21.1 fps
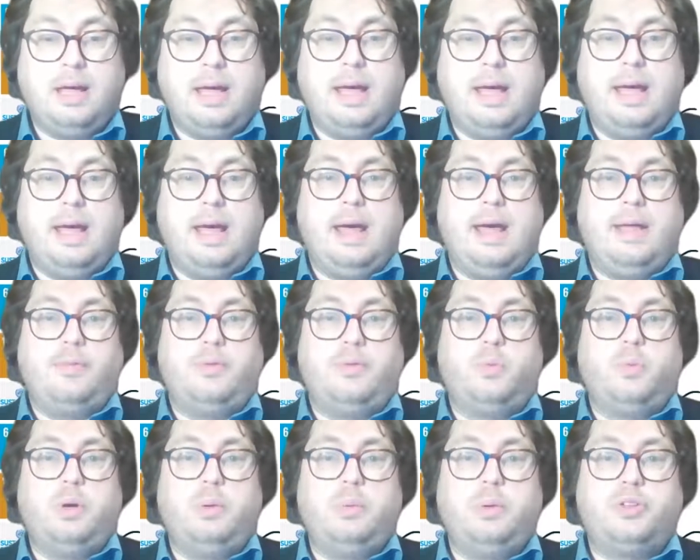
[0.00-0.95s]

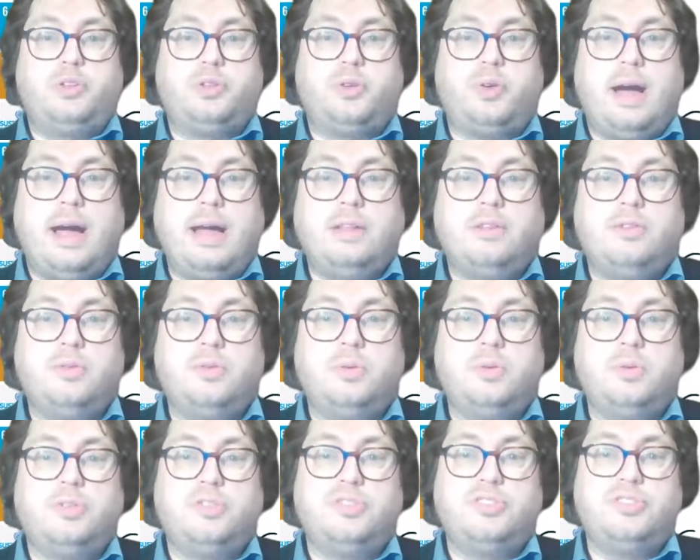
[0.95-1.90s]
And we will try
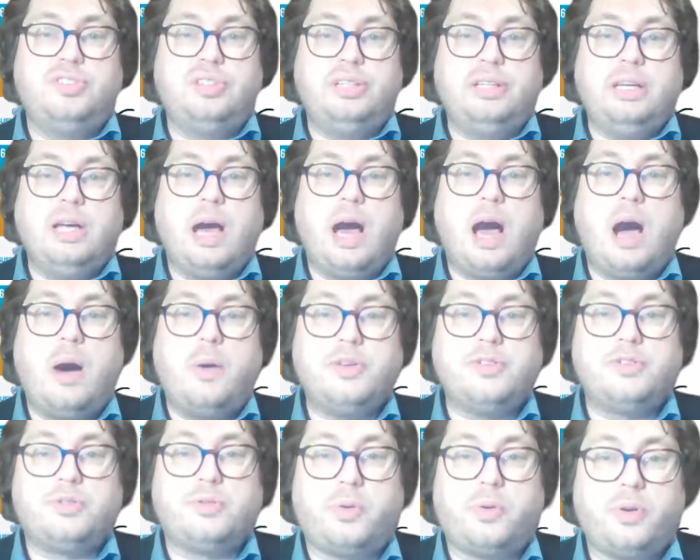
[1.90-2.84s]
to see how
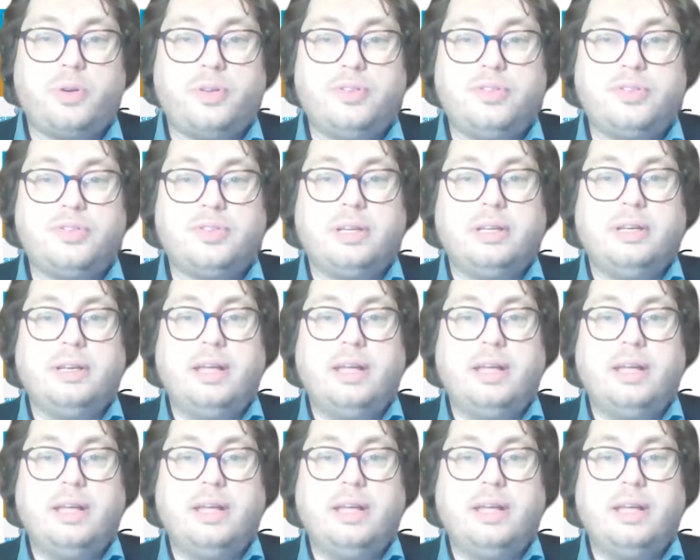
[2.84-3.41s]
historians can